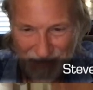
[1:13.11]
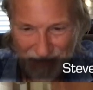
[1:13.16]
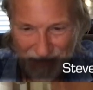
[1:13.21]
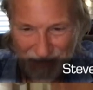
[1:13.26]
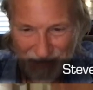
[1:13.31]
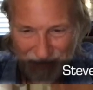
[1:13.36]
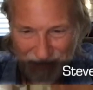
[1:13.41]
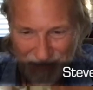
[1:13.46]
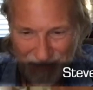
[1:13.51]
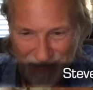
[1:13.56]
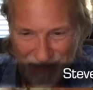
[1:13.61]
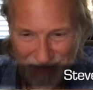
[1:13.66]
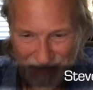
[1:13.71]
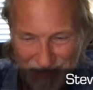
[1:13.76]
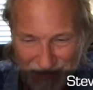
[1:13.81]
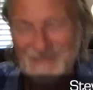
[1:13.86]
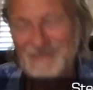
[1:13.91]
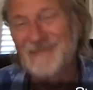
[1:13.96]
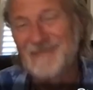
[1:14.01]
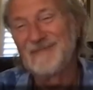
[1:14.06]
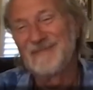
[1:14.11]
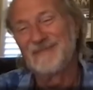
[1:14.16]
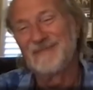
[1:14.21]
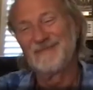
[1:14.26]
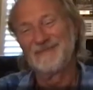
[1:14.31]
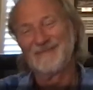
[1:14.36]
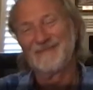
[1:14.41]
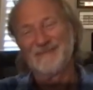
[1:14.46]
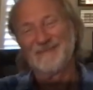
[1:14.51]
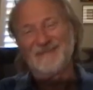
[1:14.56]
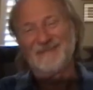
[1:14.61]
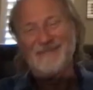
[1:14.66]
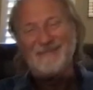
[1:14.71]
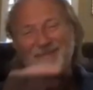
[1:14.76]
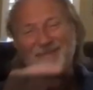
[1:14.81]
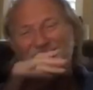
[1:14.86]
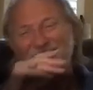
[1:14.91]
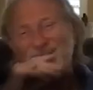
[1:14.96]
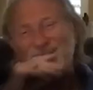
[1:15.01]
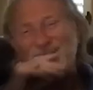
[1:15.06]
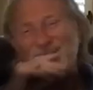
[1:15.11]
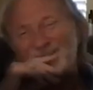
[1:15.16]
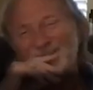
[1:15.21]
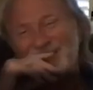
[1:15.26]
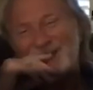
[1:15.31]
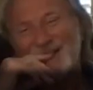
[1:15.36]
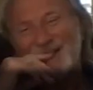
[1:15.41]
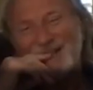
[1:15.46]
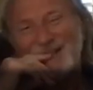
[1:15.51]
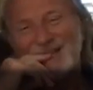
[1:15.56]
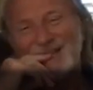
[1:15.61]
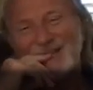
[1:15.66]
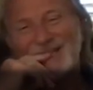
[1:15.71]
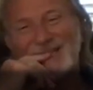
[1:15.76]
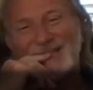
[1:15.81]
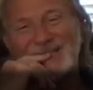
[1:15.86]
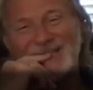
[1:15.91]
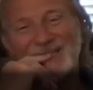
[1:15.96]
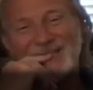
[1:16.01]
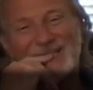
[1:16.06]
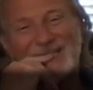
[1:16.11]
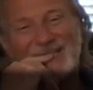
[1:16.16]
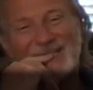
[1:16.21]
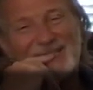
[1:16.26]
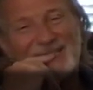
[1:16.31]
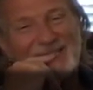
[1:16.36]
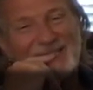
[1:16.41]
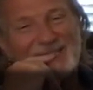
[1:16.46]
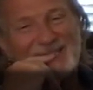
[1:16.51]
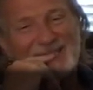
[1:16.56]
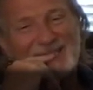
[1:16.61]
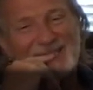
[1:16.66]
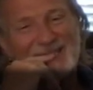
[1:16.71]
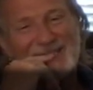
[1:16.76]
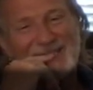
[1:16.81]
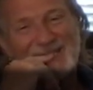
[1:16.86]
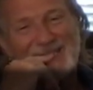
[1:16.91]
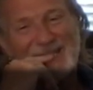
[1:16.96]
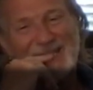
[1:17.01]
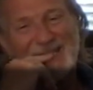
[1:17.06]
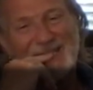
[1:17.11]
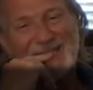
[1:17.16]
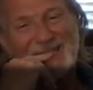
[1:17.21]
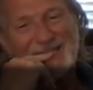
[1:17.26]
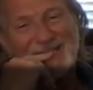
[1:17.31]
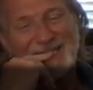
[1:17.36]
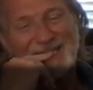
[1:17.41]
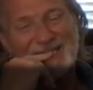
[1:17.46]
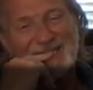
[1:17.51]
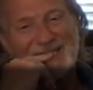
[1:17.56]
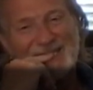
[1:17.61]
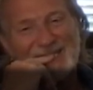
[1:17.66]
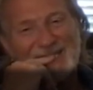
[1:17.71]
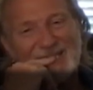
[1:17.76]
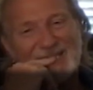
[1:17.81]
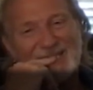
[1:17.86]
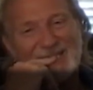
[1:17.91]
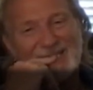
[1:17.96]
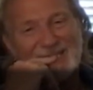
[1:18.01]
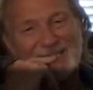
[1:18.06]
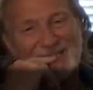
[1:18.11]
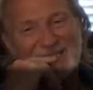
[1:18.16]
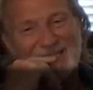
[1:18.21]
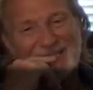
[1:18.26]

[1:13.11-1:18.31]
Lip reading: (silent)